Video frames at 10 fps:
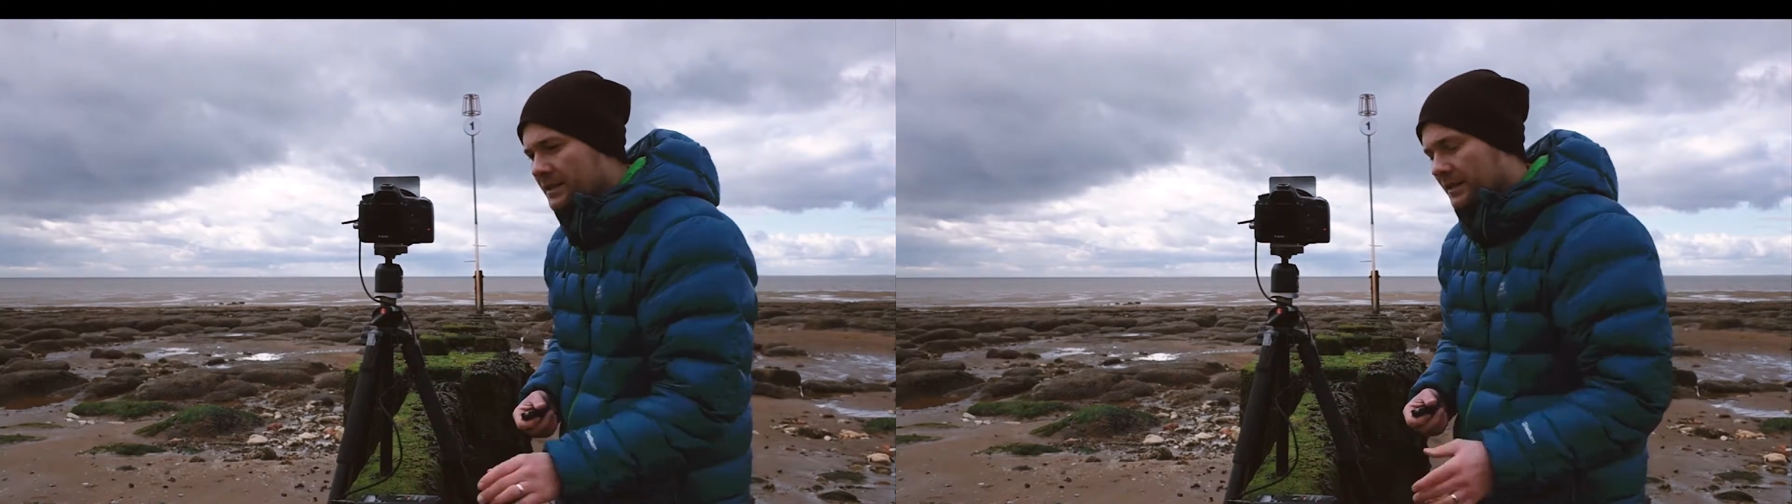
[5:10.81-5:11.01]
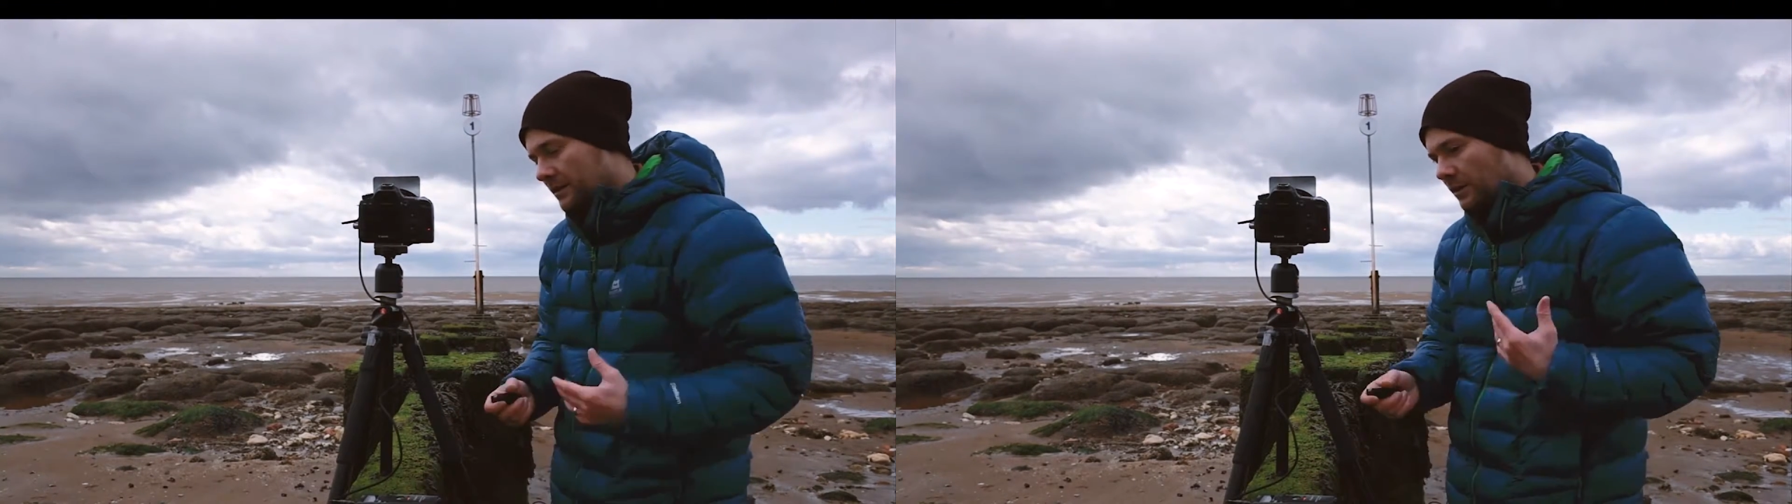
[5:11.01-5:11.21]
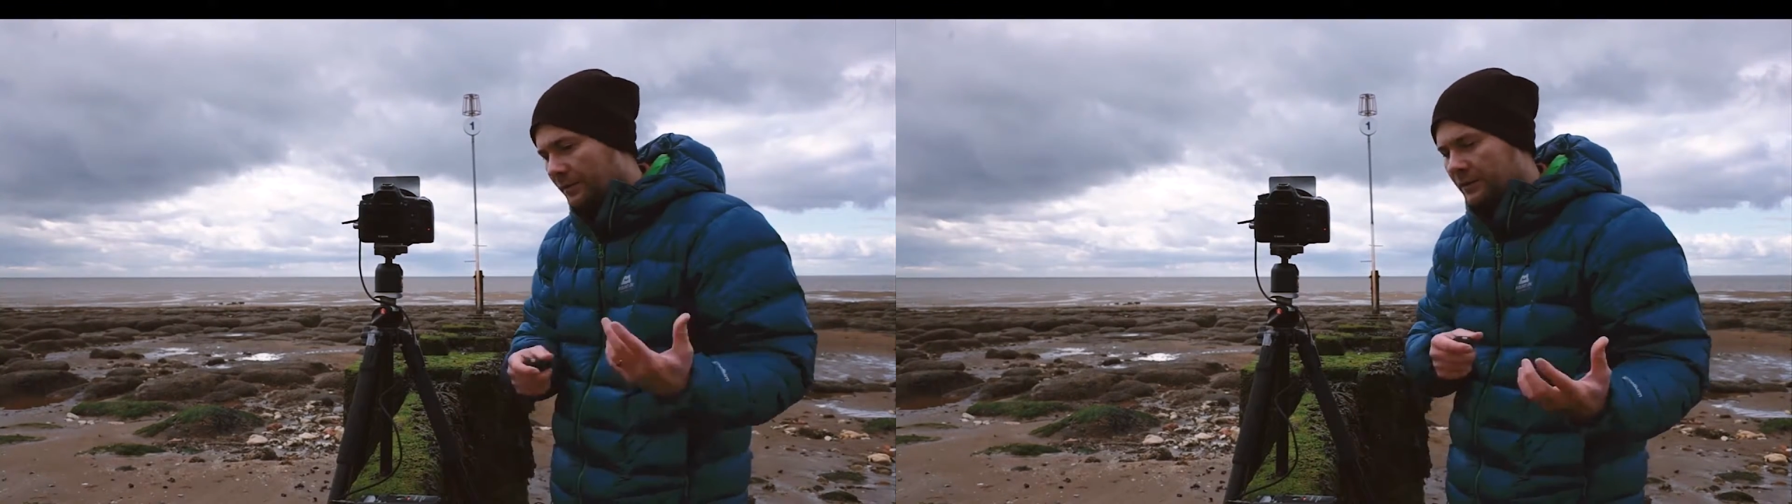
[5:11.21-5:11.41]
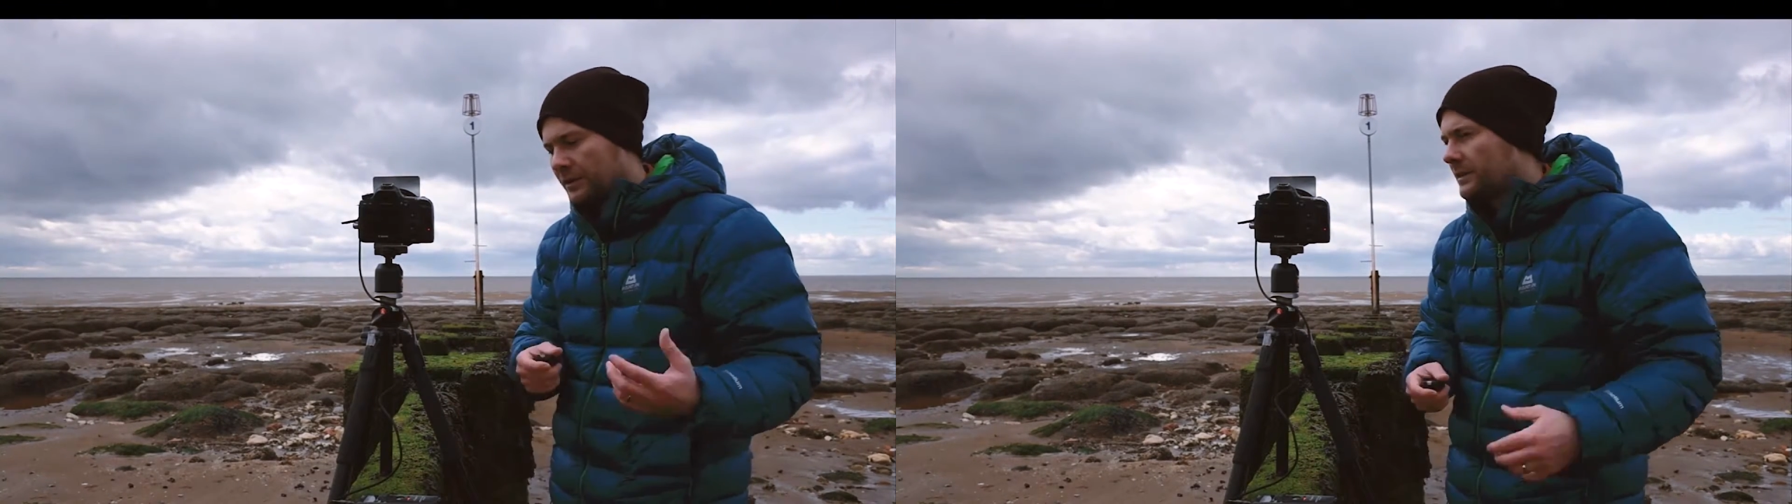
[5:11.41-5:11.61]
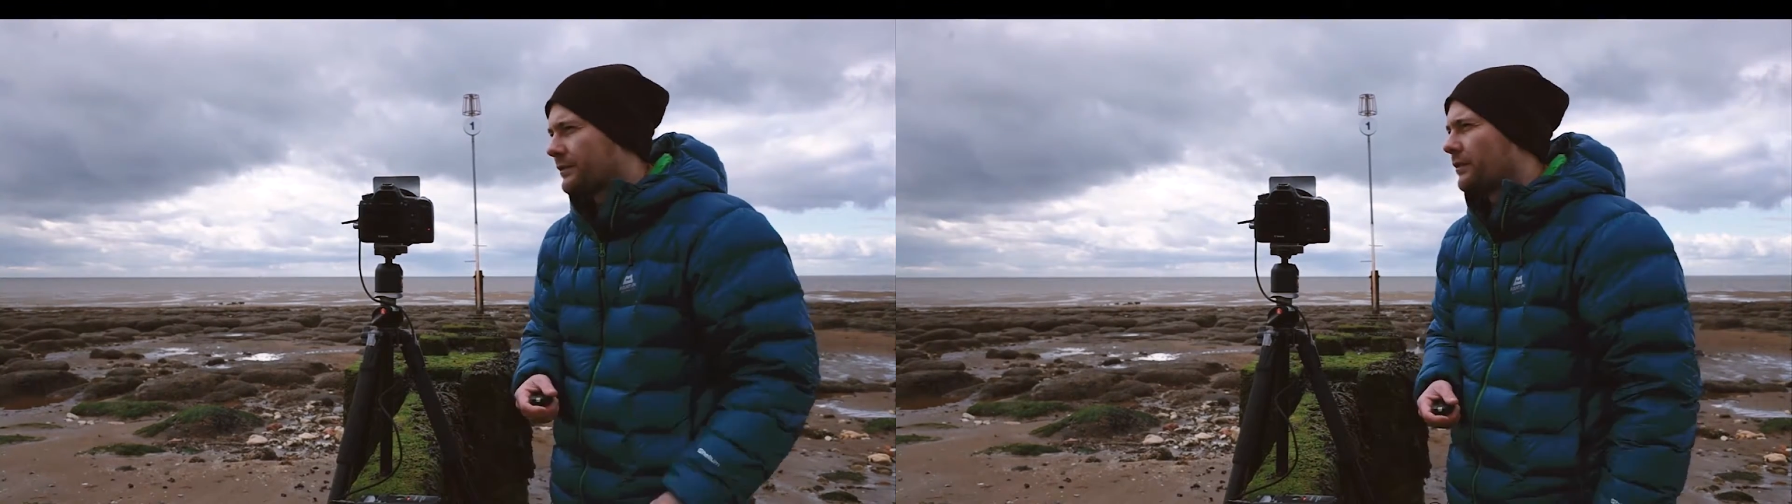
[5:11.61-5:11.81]
go off and do
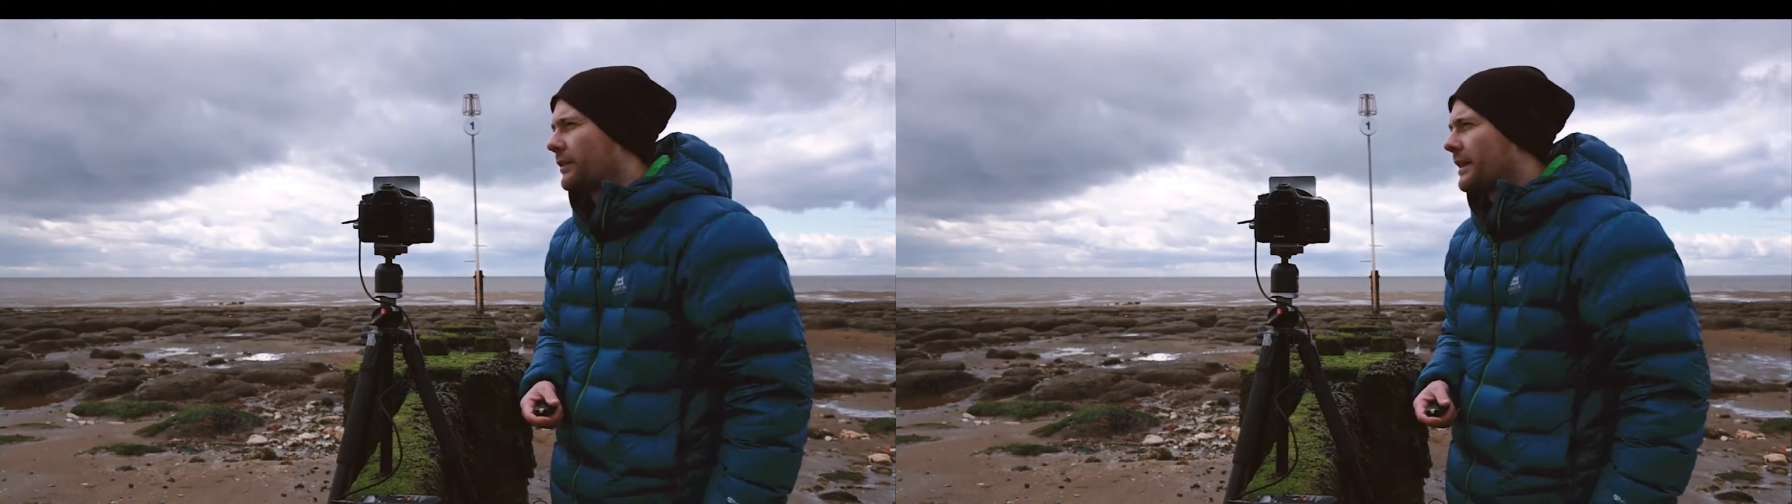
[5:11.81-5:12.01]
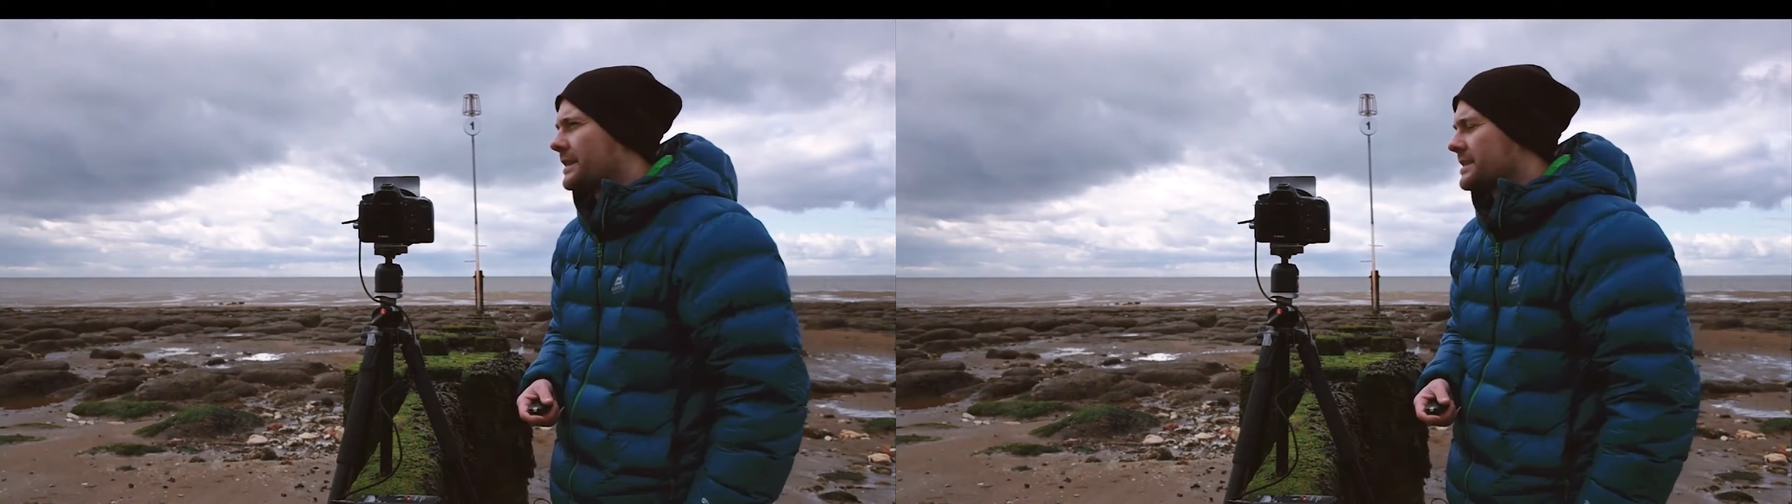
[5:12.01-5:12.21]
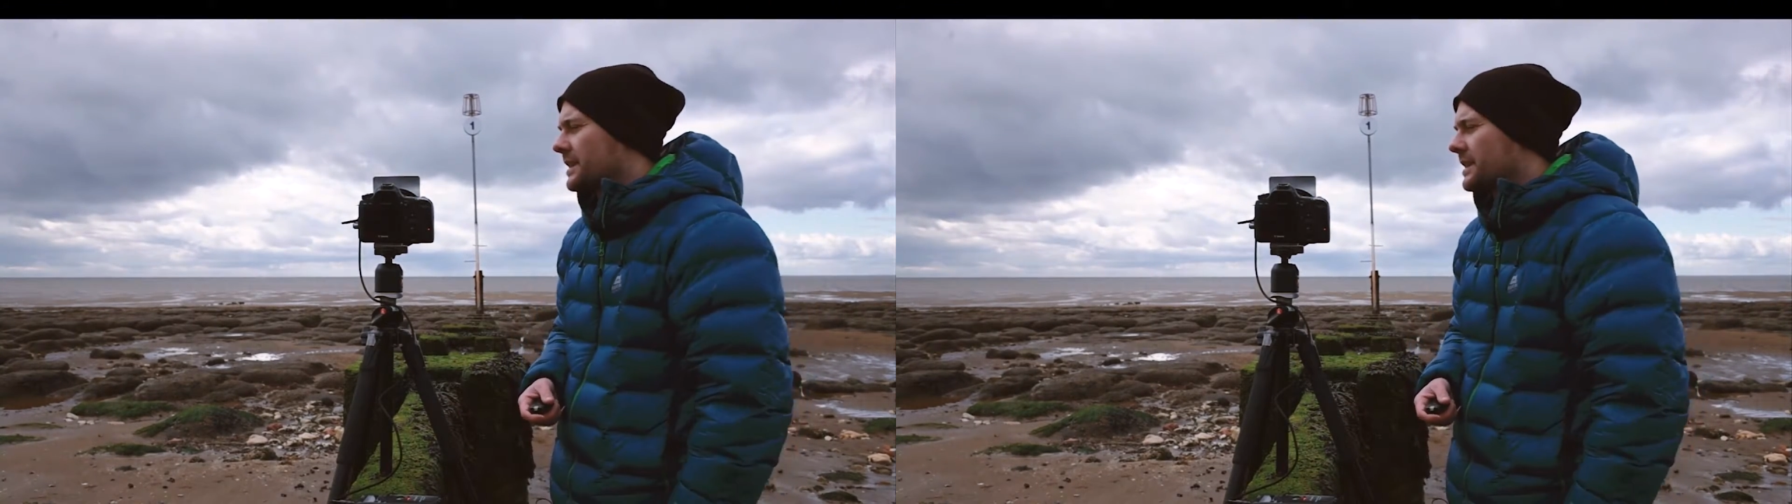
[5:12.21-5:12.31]
different things,